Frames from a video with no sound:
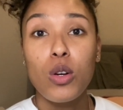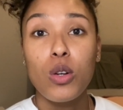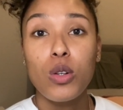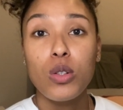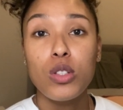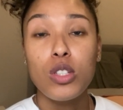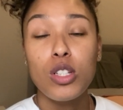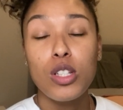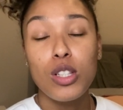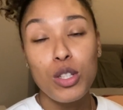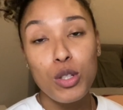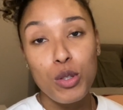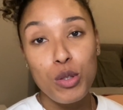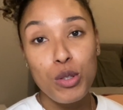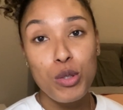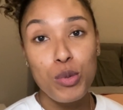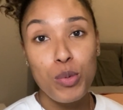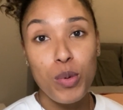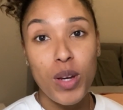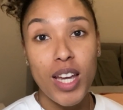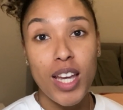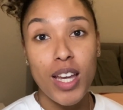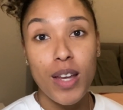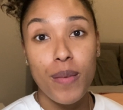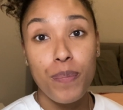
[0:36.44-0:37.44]
to lose
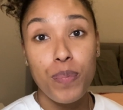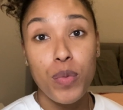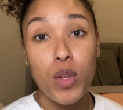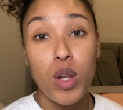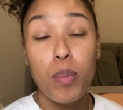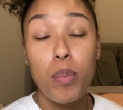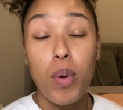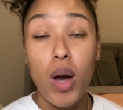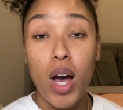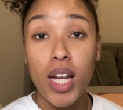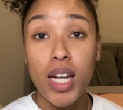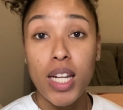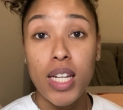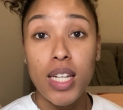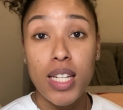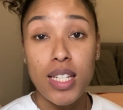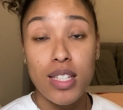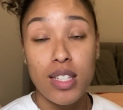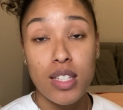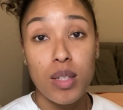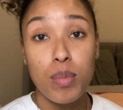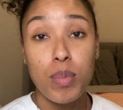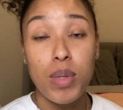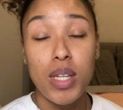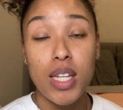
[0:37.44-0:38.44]
weight, your body
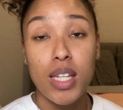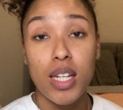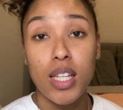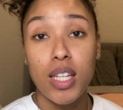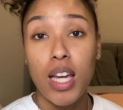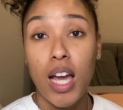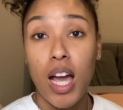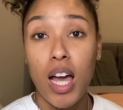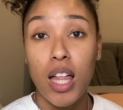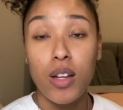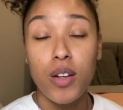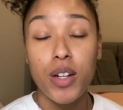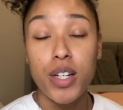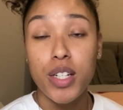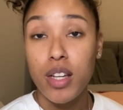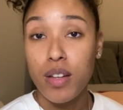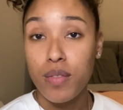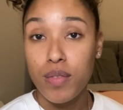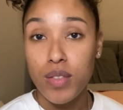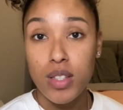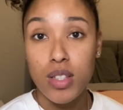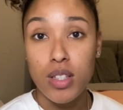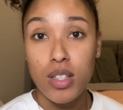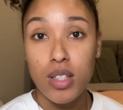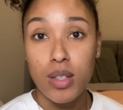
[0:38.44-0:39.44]
needs to be in a calorie
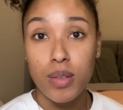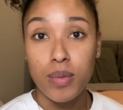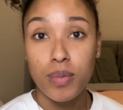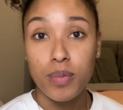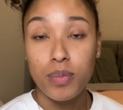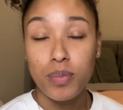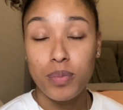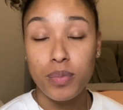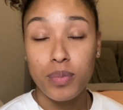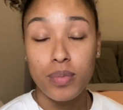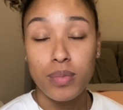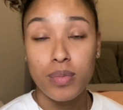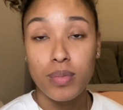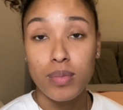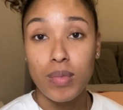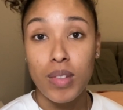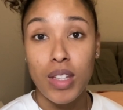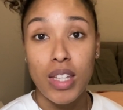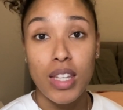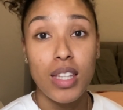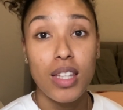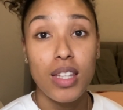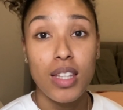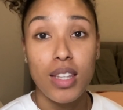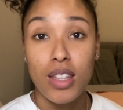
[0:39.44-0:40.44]
deficit.
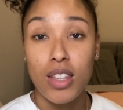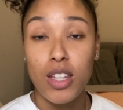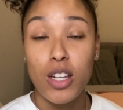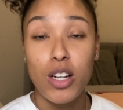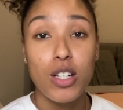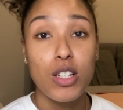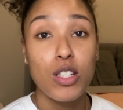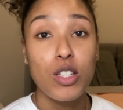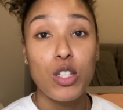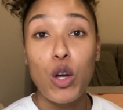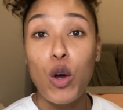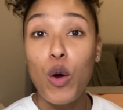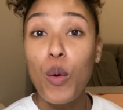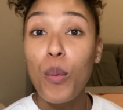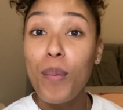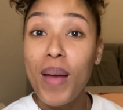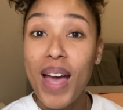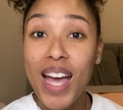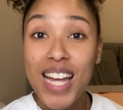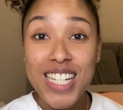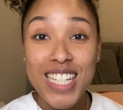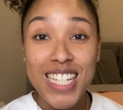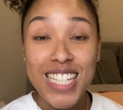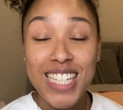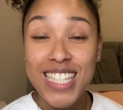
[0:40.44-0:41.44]
There's no
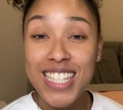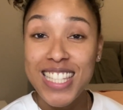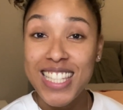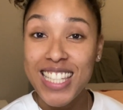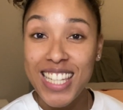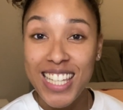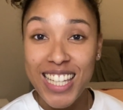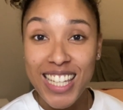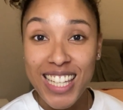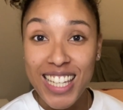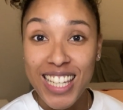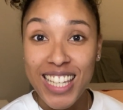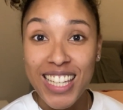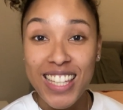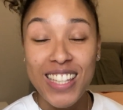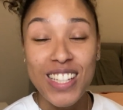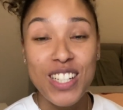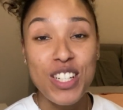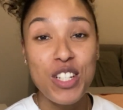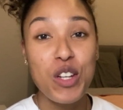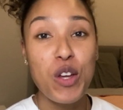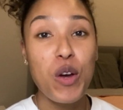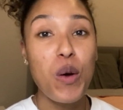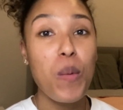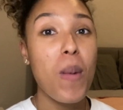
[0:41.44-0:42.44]
magic tea,
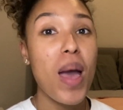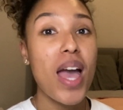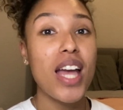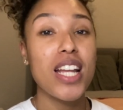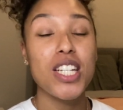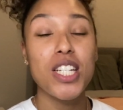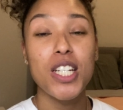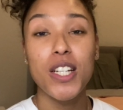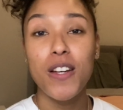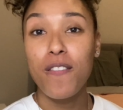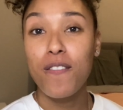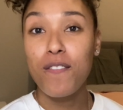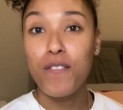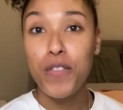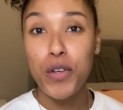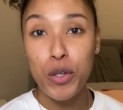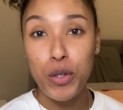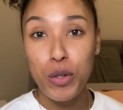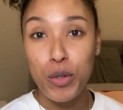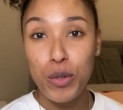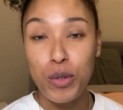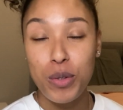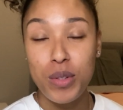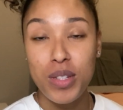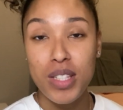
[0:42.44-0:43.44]
there's no magic
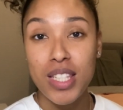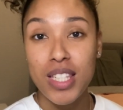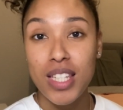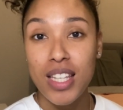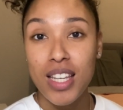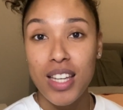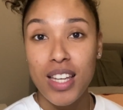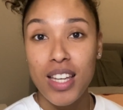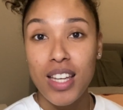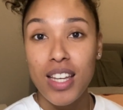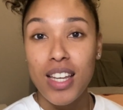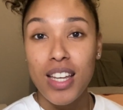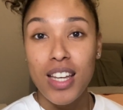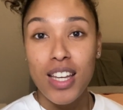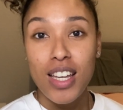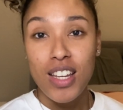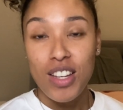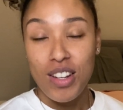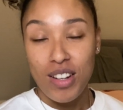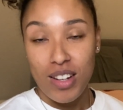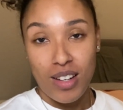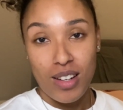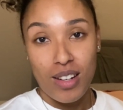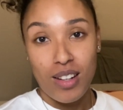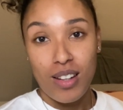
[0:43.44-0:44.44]
foods,
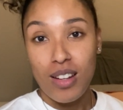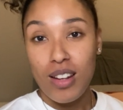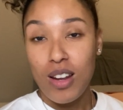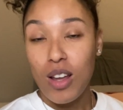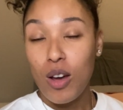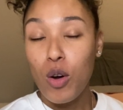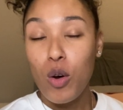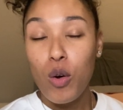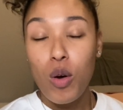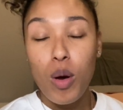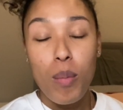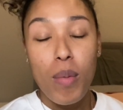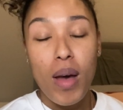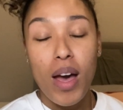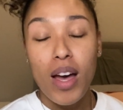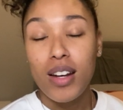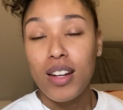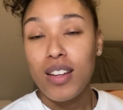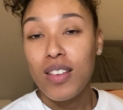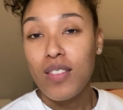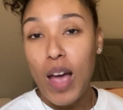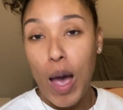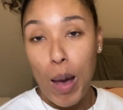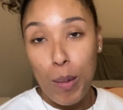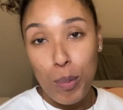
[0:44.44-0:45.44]
no amount
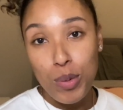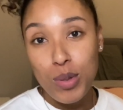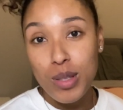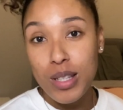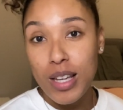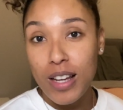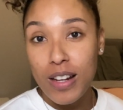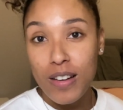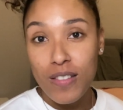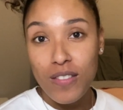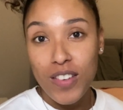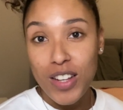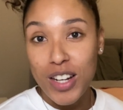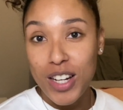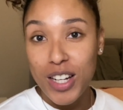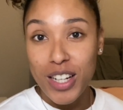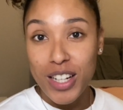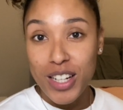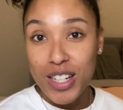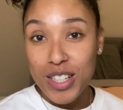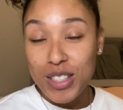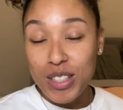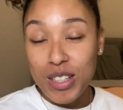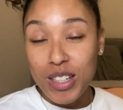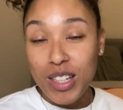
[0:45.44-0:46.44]
of apple cider
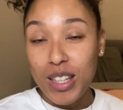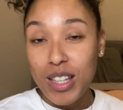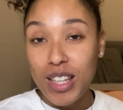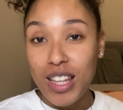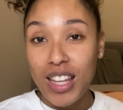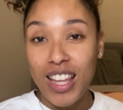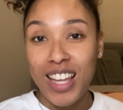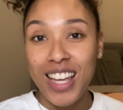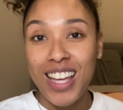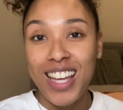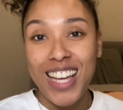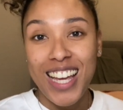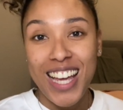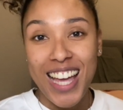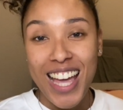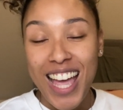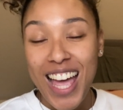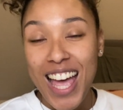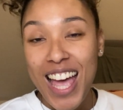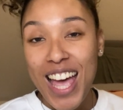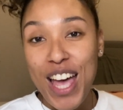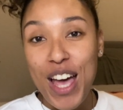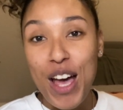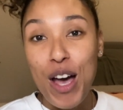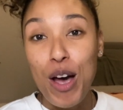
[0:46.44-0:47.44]
vinegar is going to
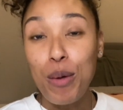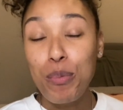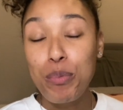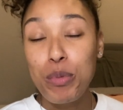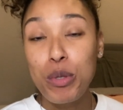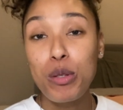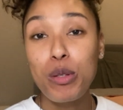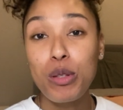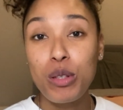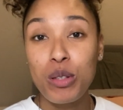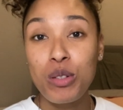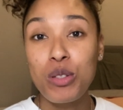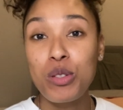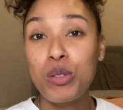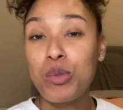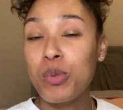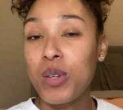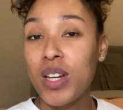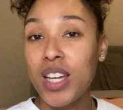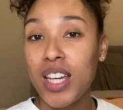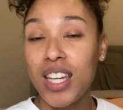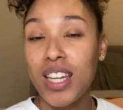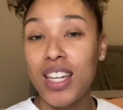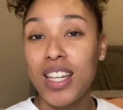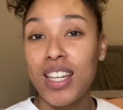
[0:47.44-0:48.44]
help you lose
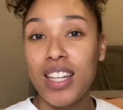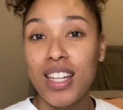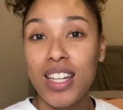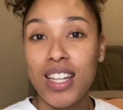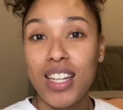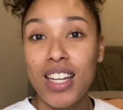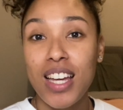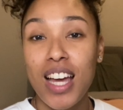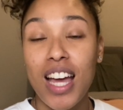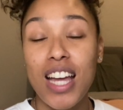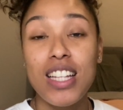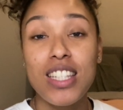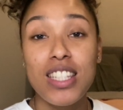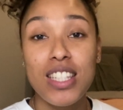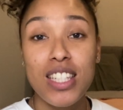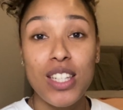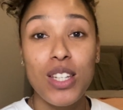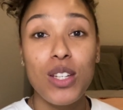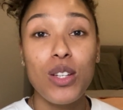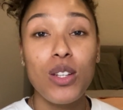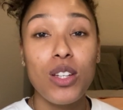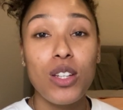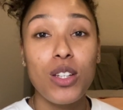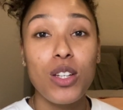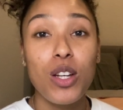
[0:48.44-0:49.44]
weight
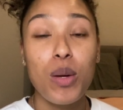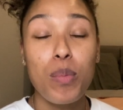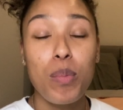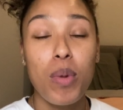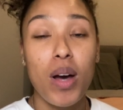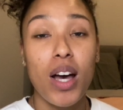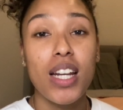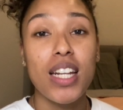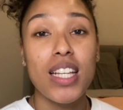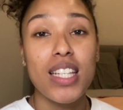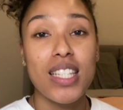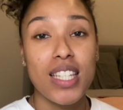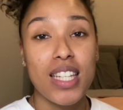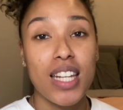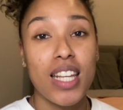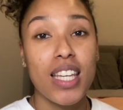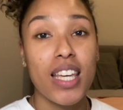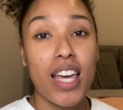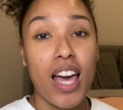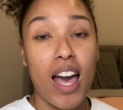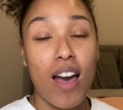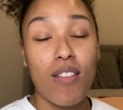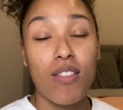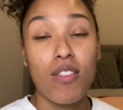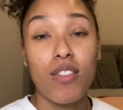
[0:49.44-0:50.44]
until your body's in
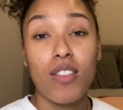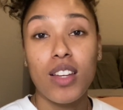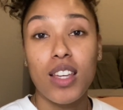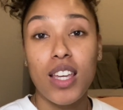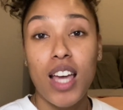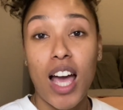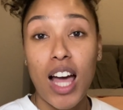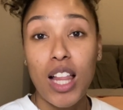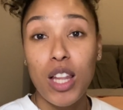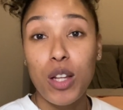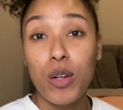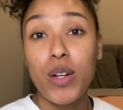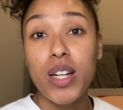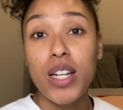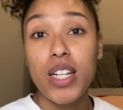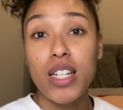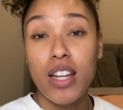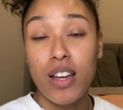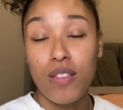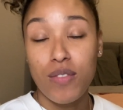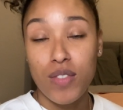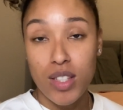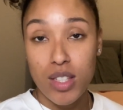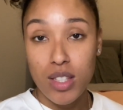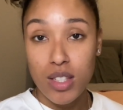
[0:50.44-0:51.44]
a calorie
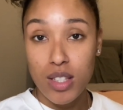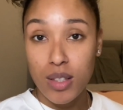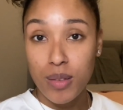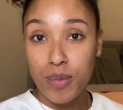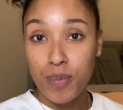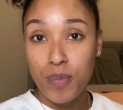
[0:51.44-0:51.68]
deficit.